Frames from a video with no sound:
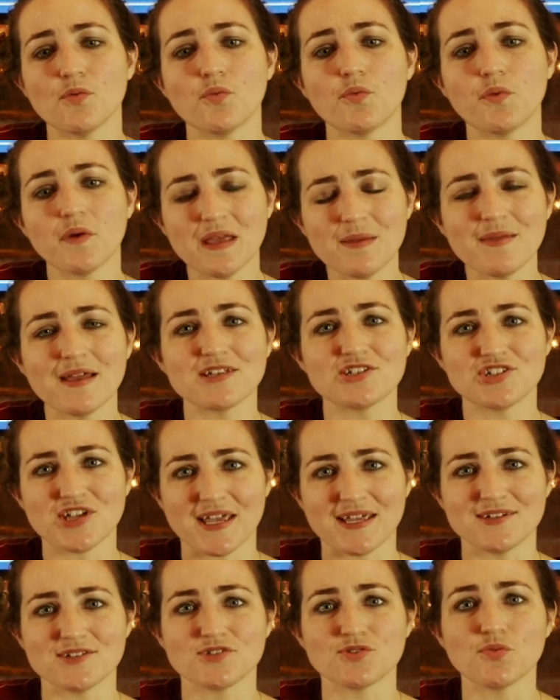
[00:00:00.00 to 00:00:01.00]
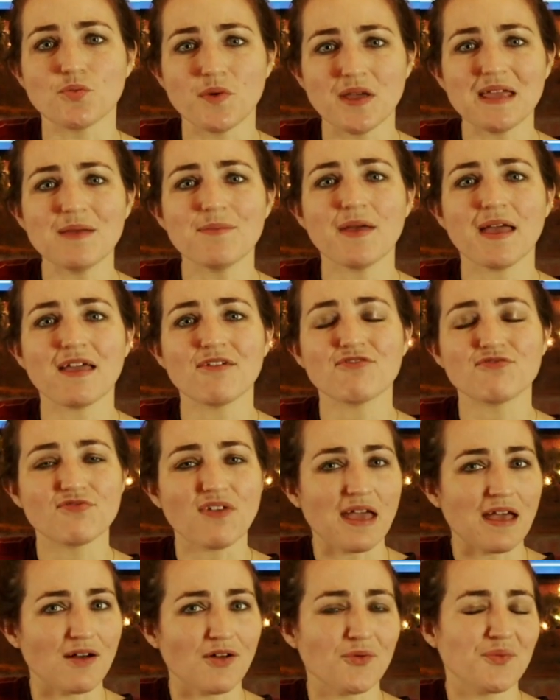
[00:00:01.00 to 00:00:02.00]
We may change, we may
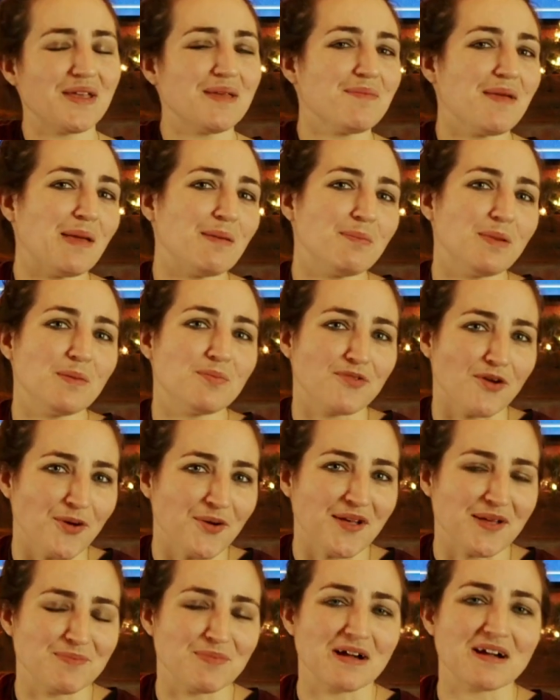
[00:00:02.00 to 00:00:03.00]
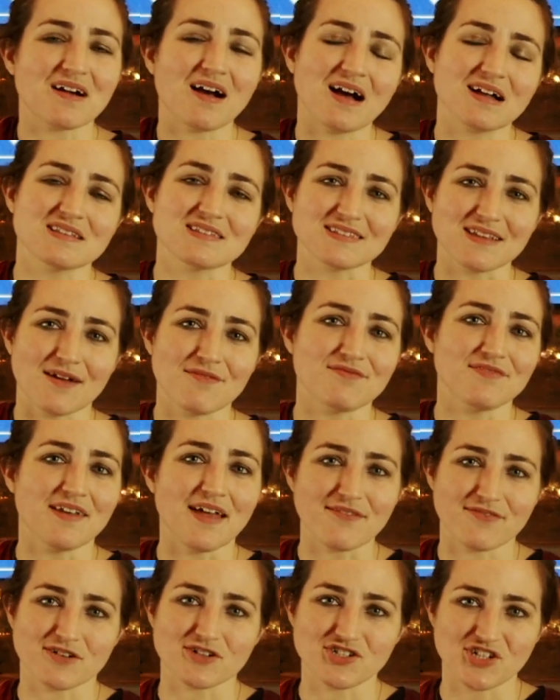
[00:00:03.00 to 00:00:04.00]
fail, we may be broken, but God's love
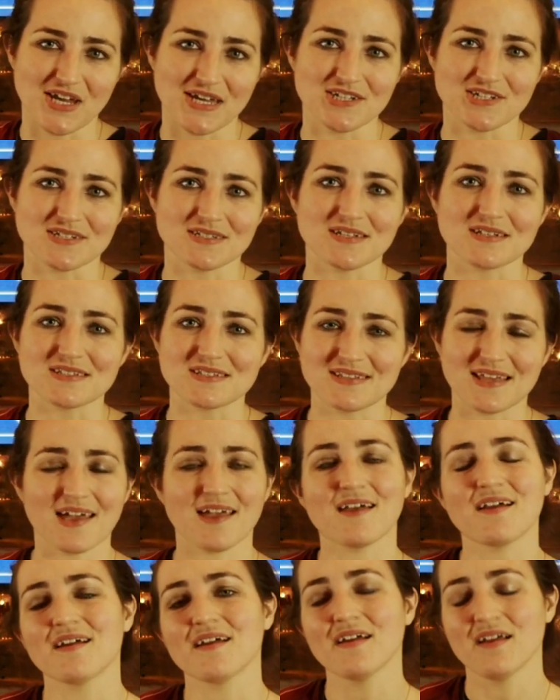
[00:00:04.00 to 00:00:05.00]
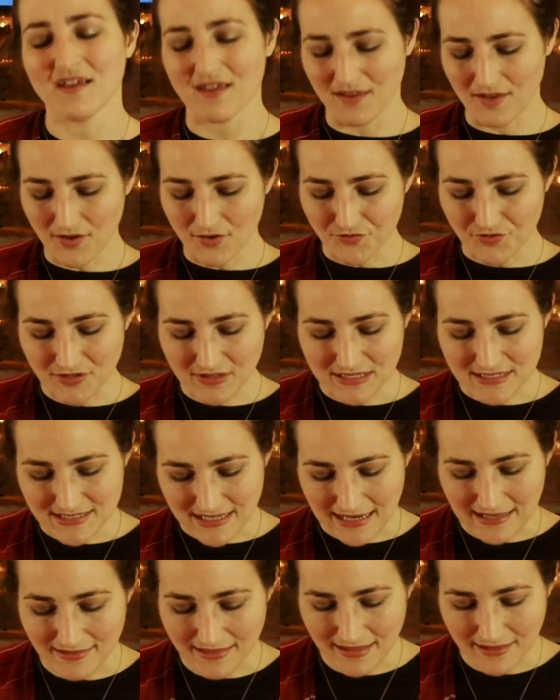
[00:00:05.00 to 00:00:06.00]
never changes. It's there for the
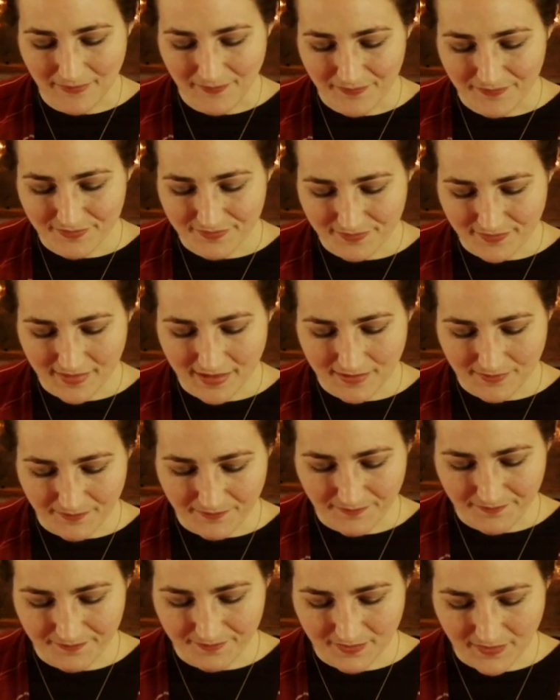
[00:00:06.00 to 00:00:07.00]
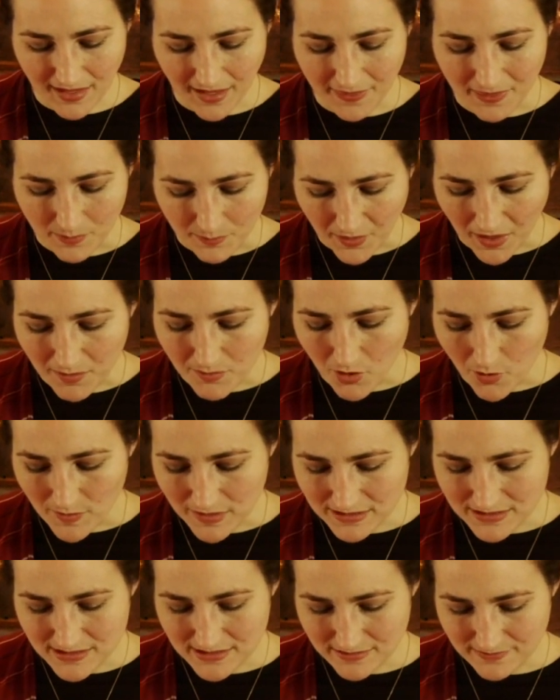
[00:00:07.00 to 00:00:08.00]
daily, in the big
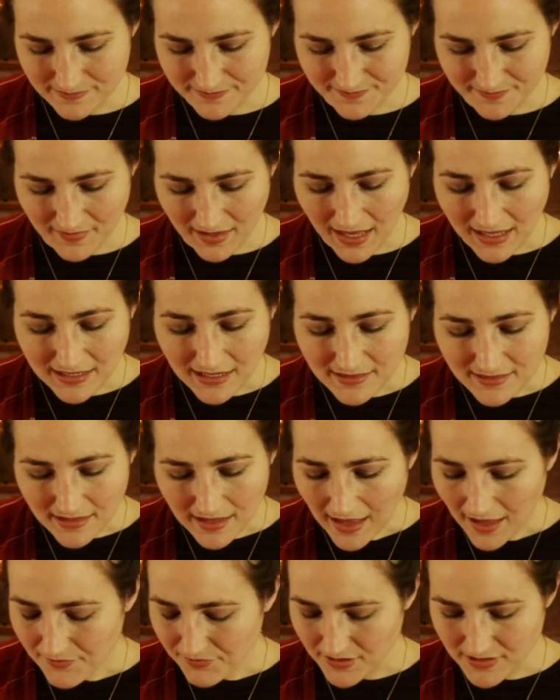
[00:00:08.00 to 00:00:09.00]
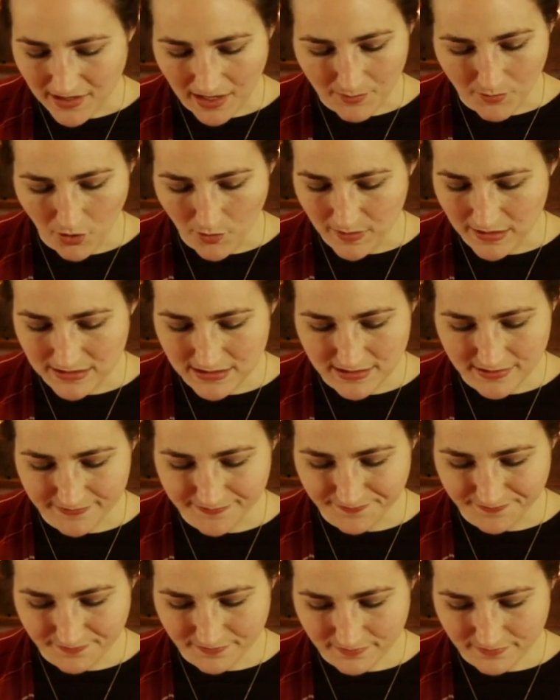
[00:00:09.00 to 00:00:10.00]
moments, and in the everyday moments.